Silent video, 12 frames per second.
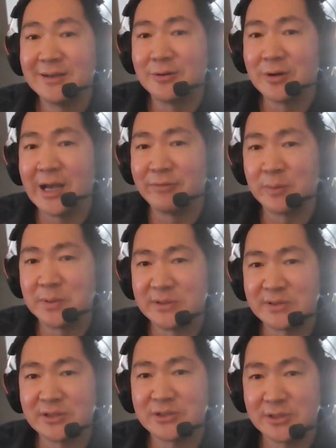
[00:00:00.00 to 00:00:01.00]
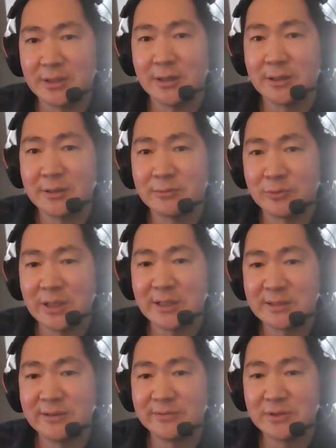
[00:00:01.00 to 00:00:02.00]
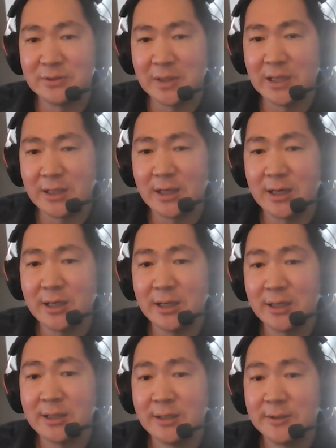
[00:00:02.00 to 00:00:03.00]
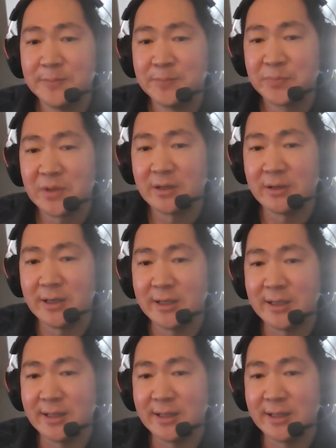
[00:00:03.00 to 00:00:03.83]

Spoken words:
or have a position on relative to AI, right?